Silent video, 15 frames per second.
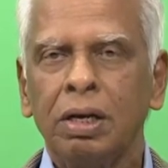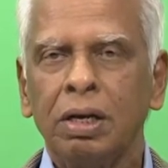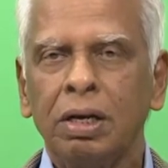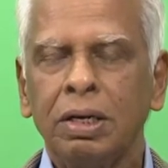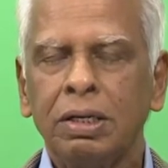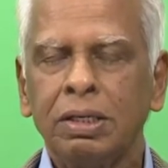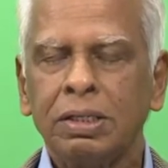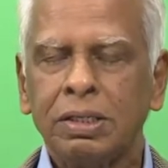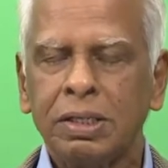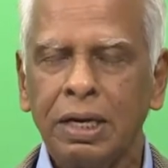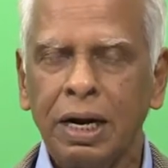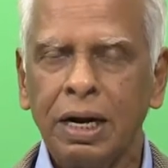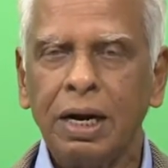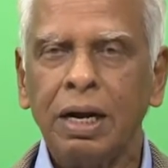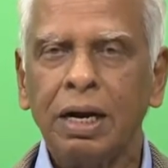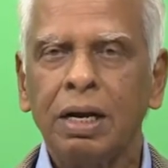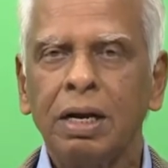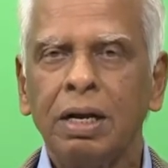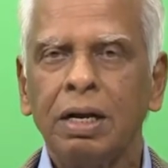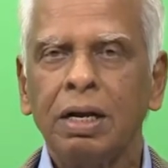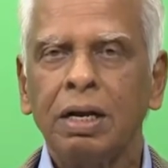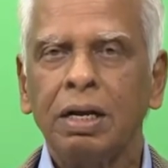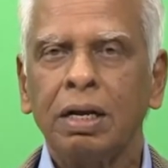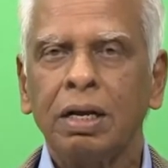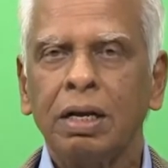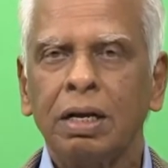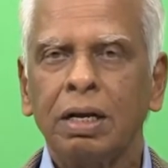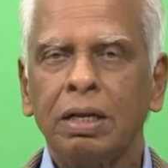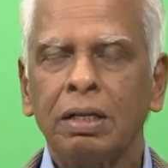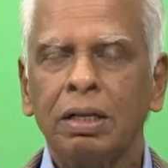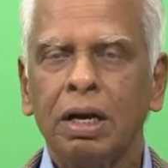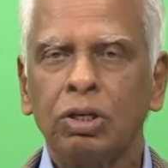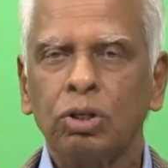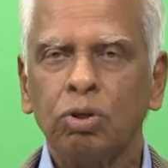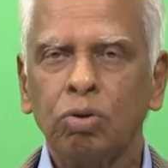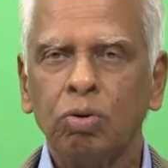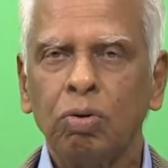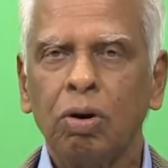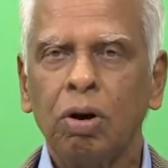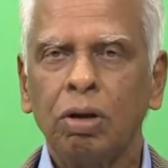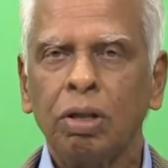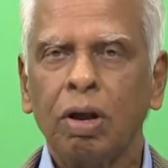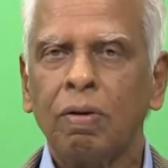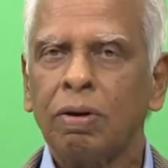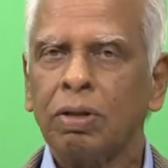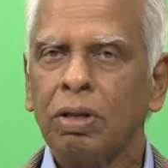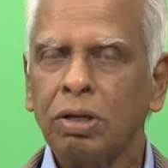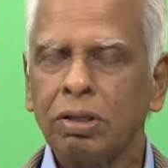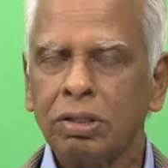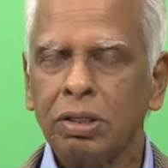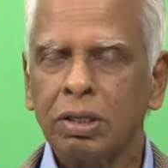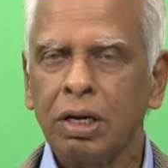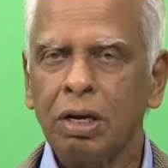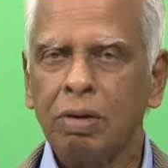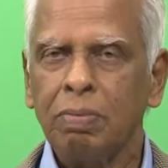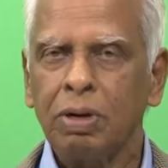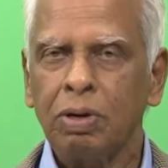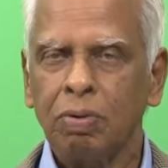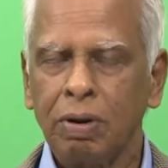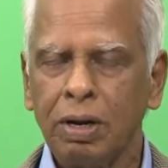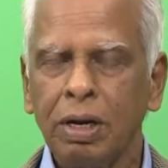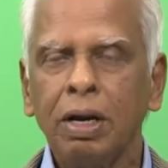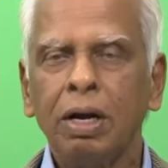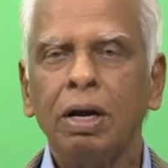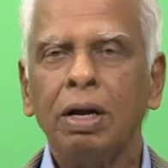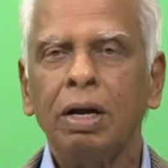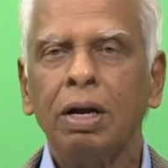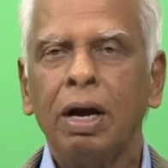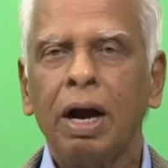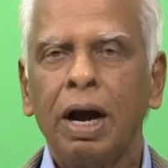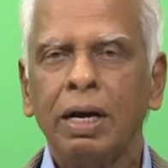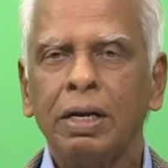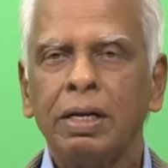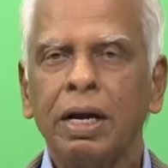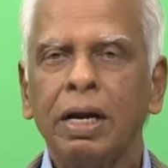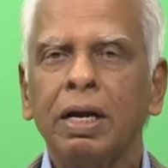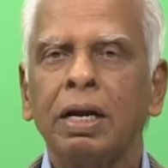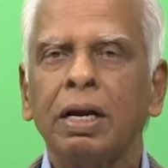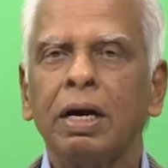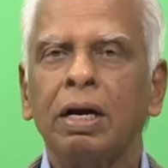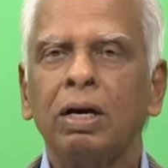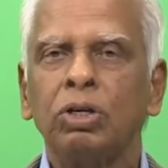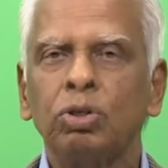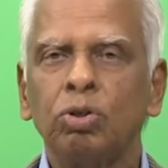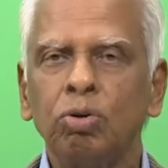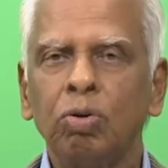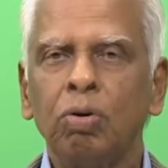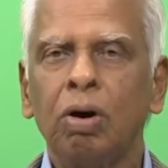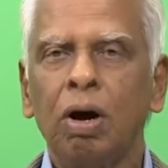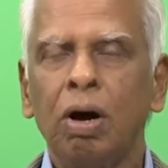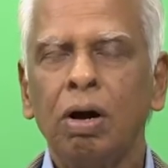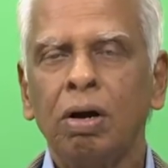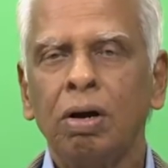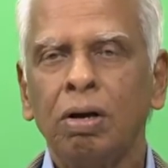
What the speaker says: It is said that Shuka, there are others in between, and then Shuka